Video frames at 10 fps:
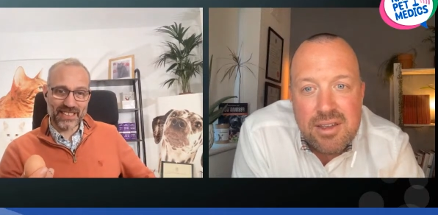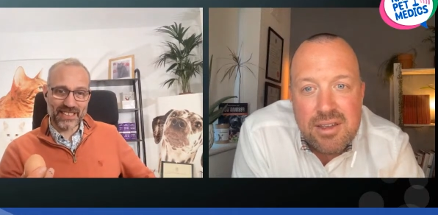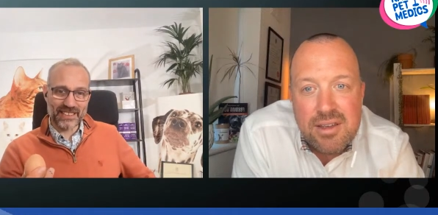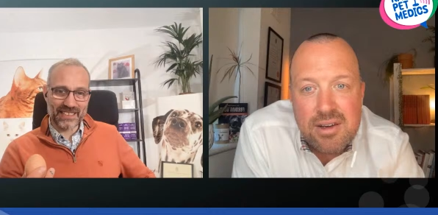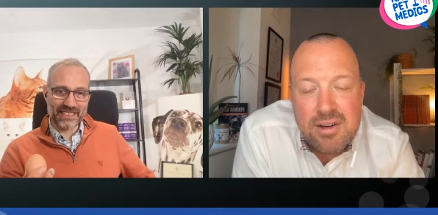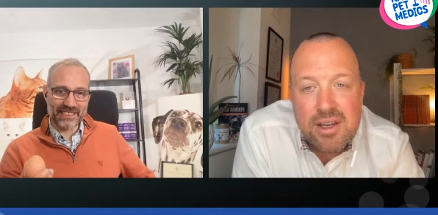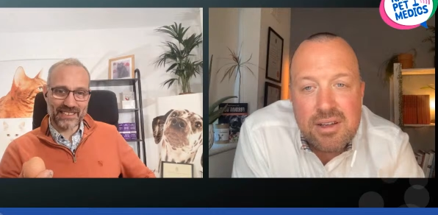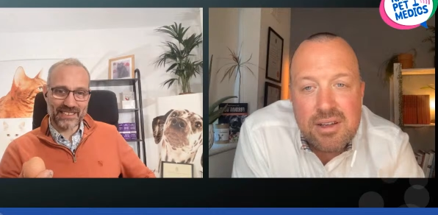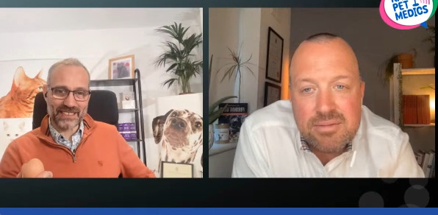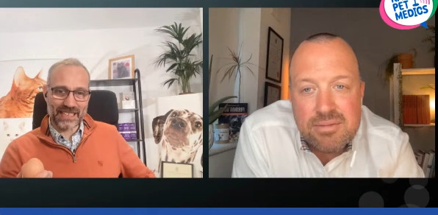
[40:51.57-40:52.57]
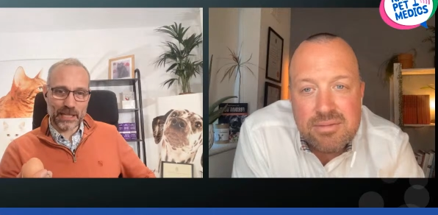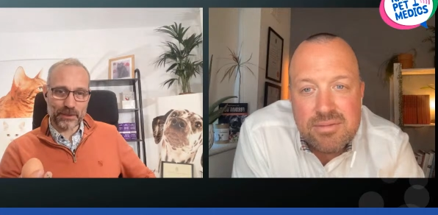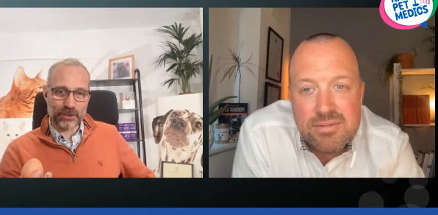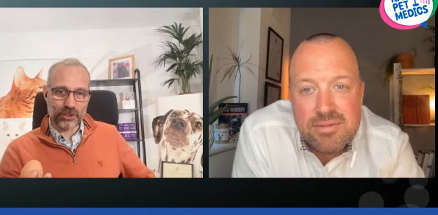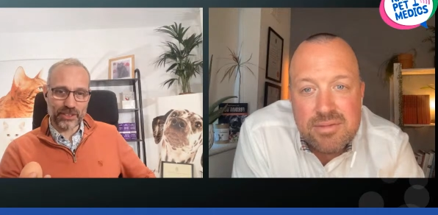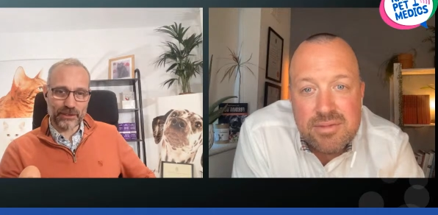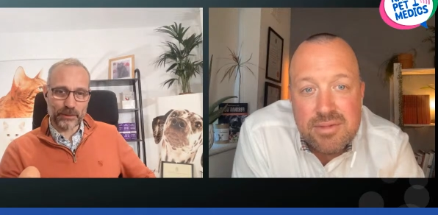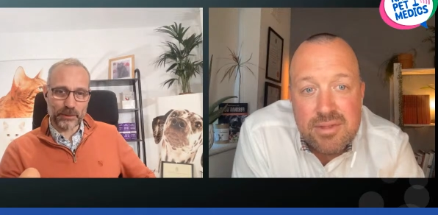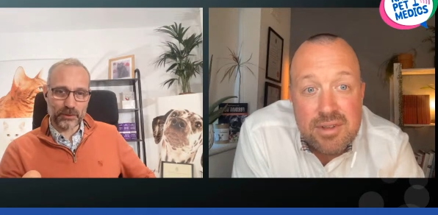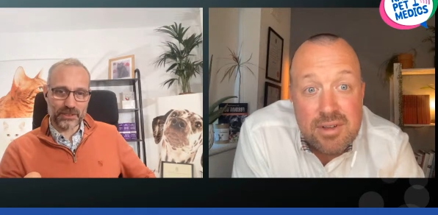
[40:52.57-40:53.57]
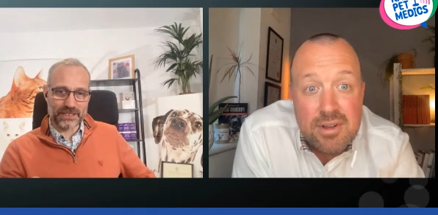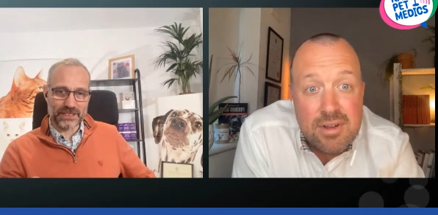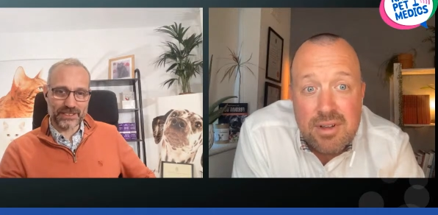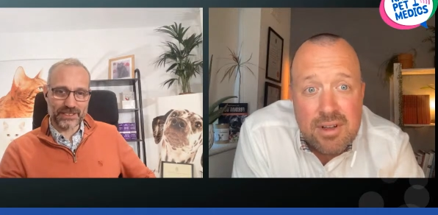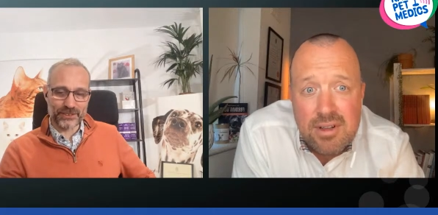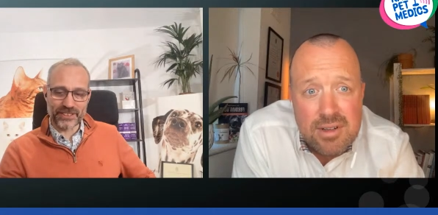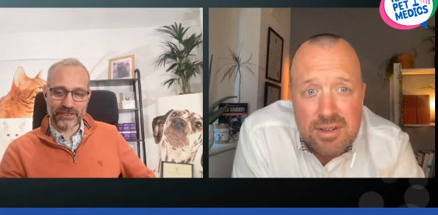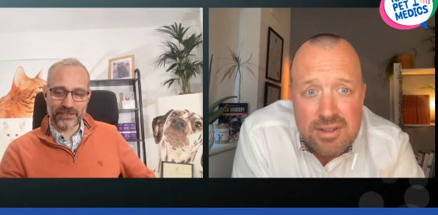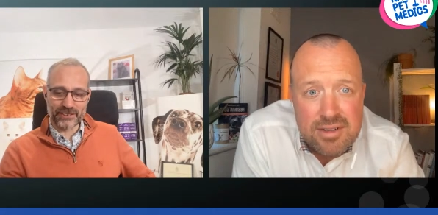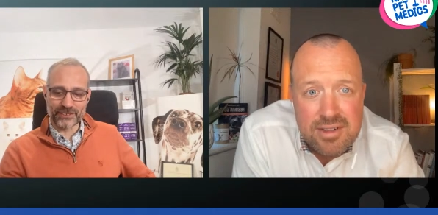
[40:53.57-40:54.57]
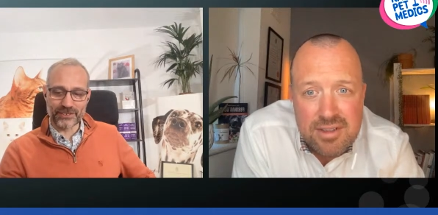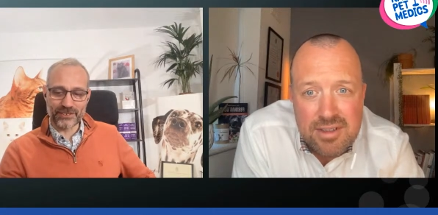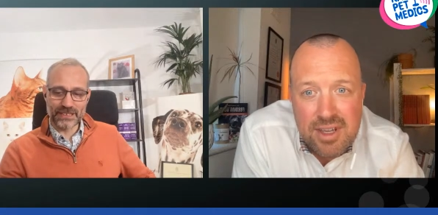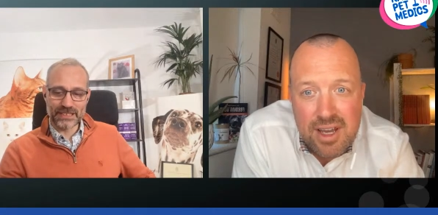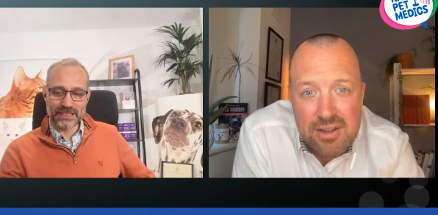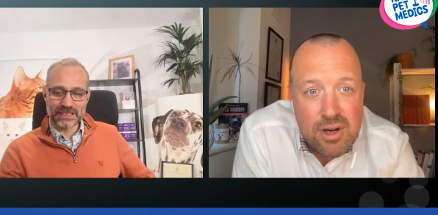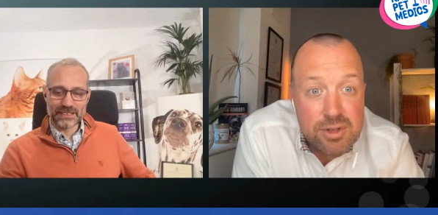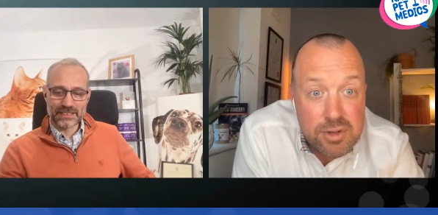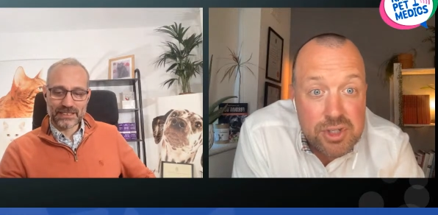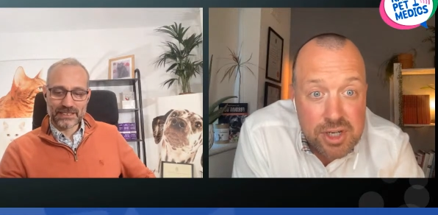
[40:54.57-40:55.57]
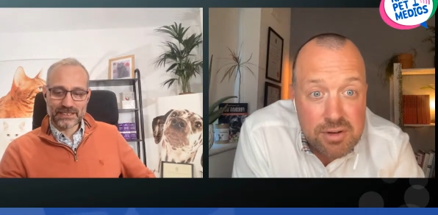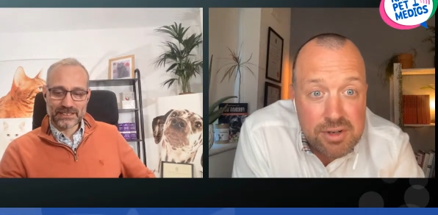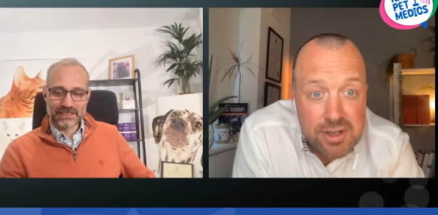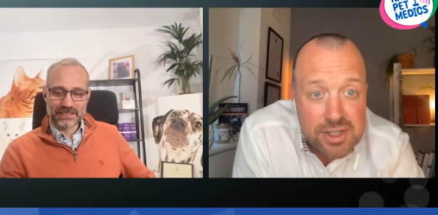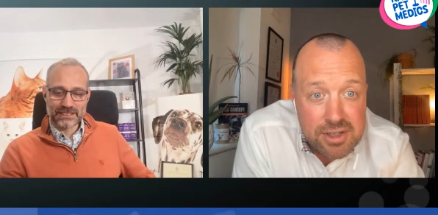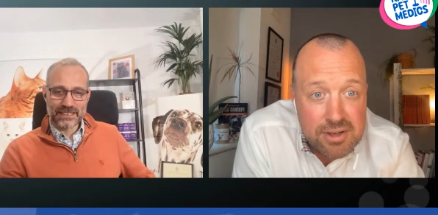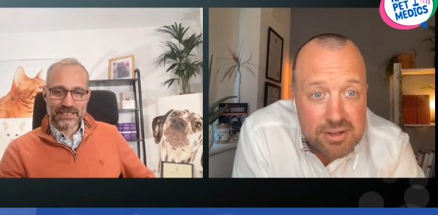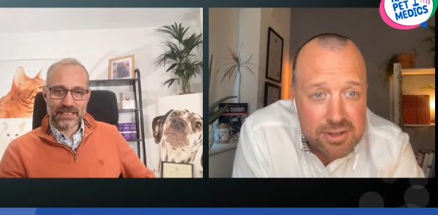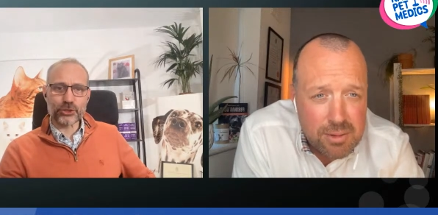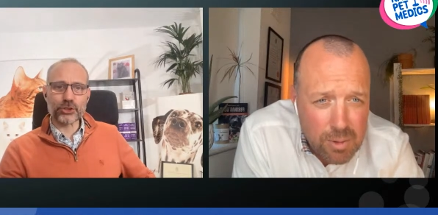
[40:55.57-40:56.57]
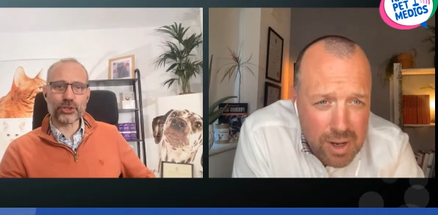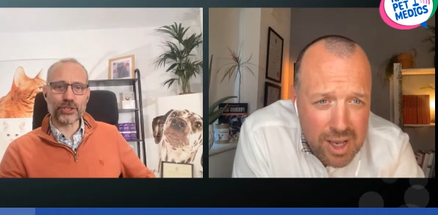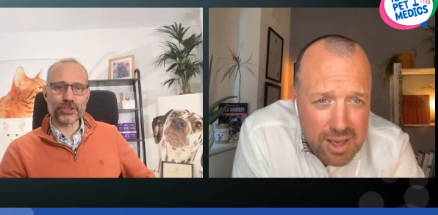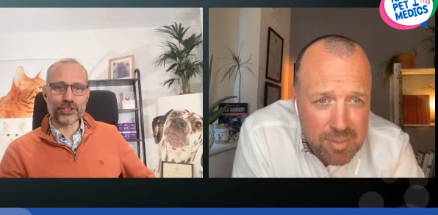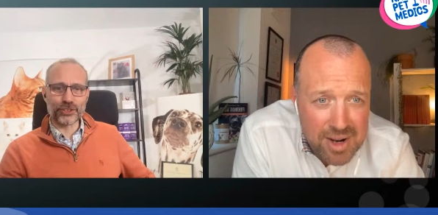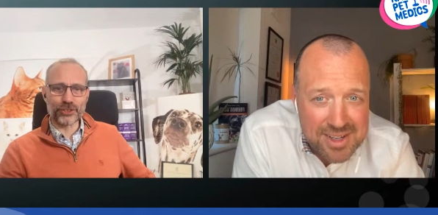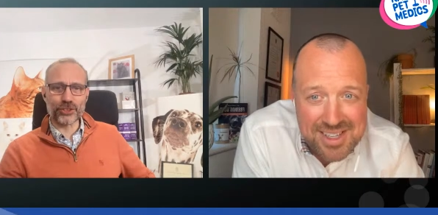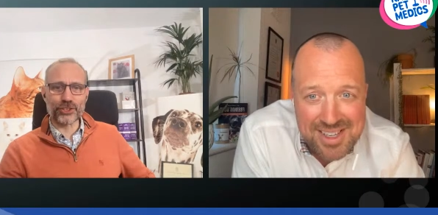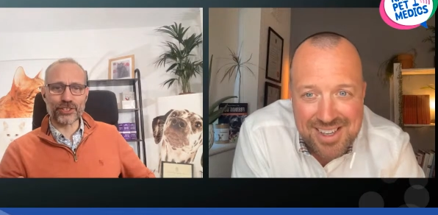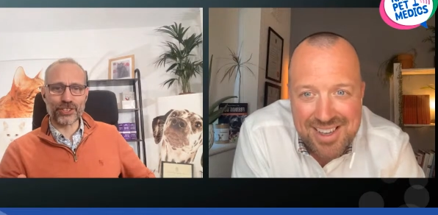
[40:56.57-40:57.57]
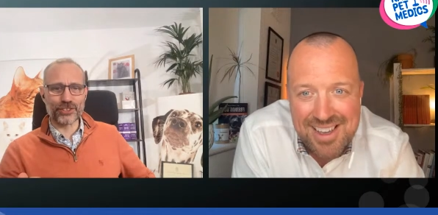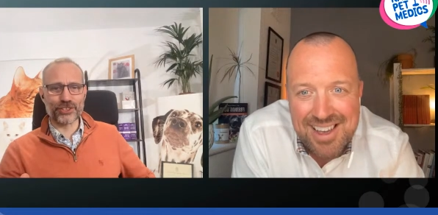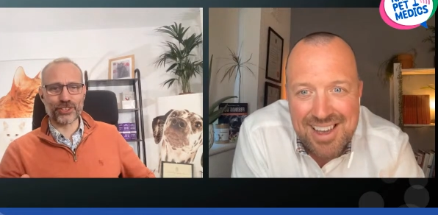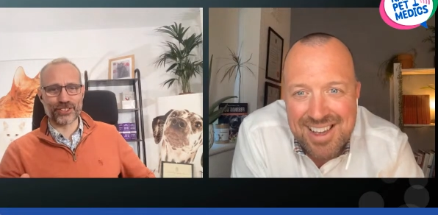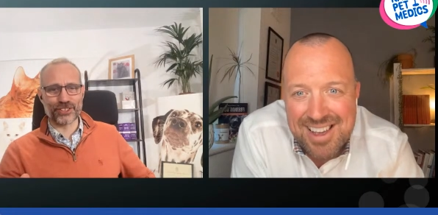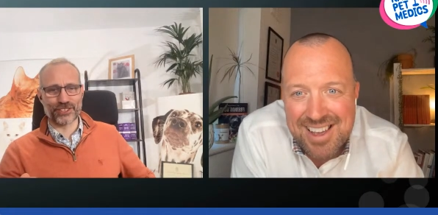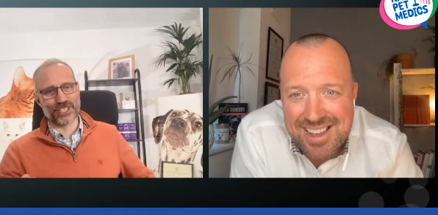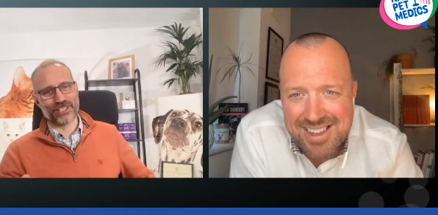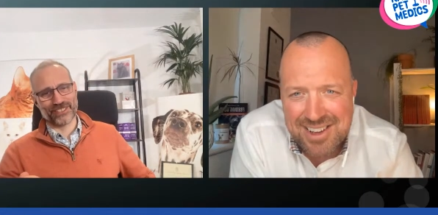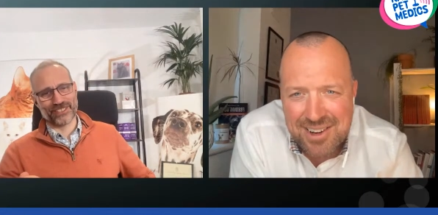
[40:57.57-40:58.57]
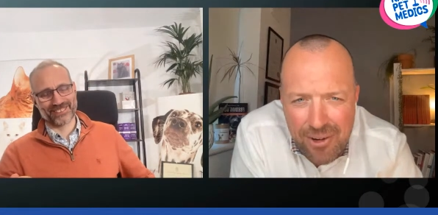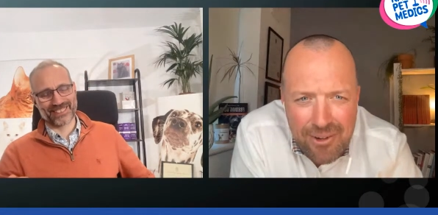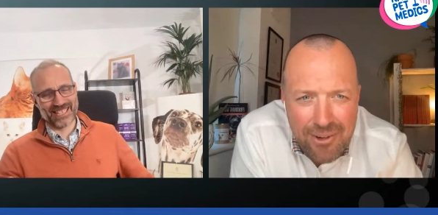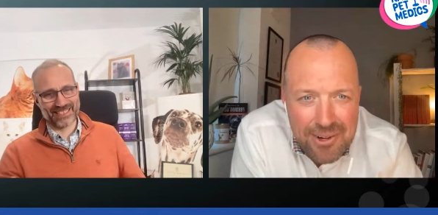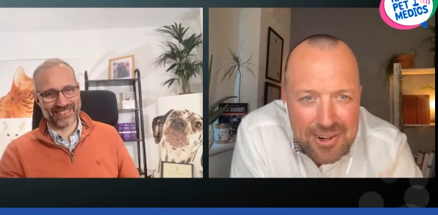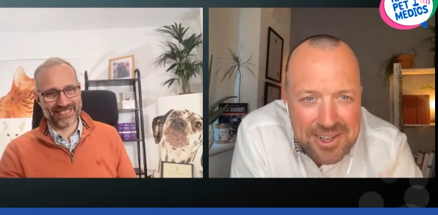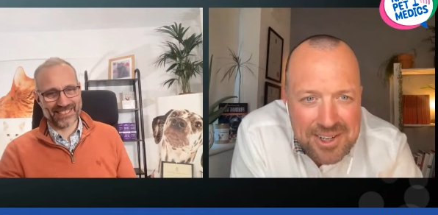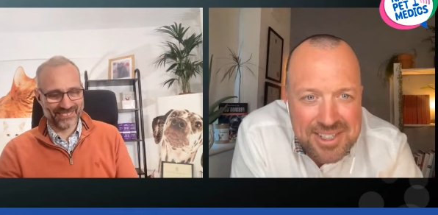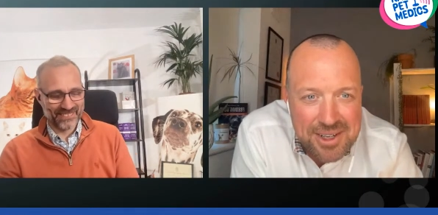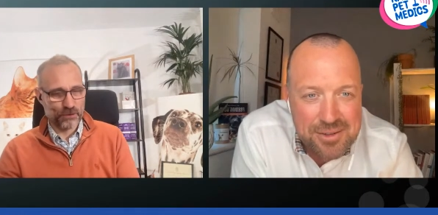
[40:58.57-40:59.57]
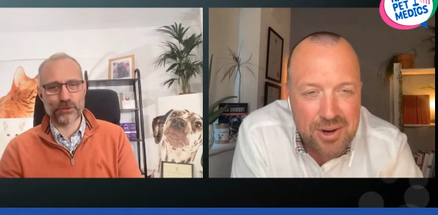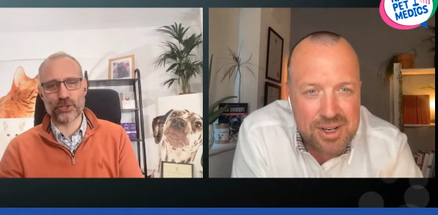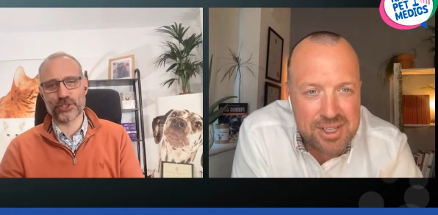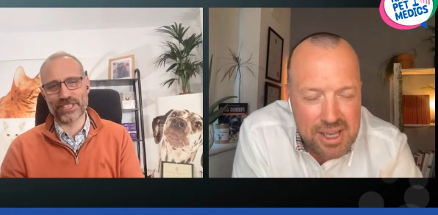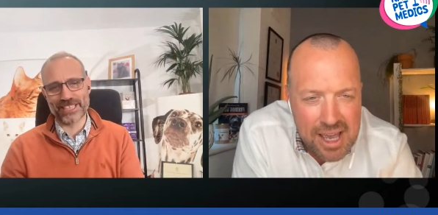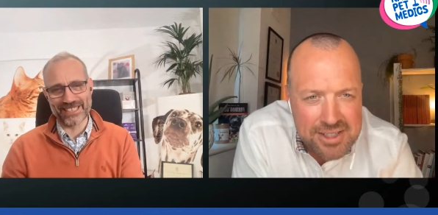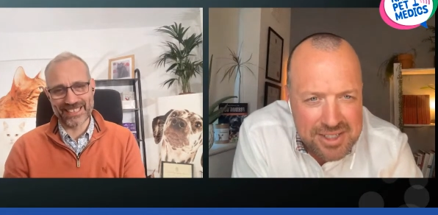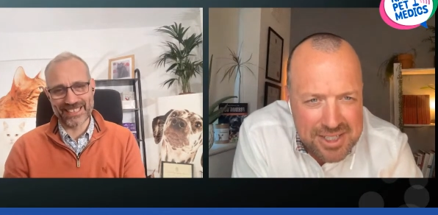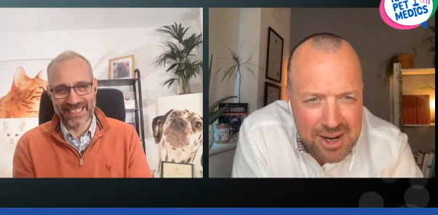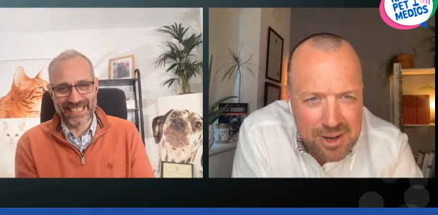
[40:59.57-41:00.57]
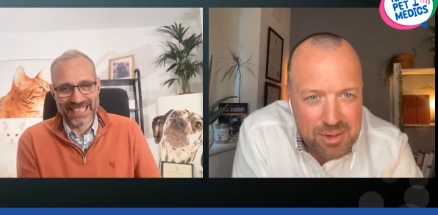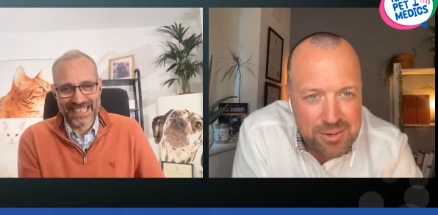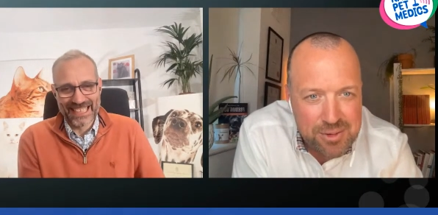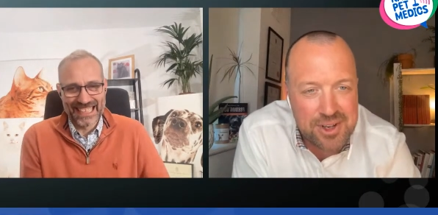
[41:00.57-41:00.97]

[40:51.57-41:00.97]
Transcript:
Speaker 1: And then eighties okay. came along, and everybody wanted to use cereals. Yeah,
Speaker 2: no, use Cheerios. Cheerios and are way better.
Speaker 1: sugar sugar cereals. Of course, yeah, yeah.
Speaker 2: of course. And eggs are terrible for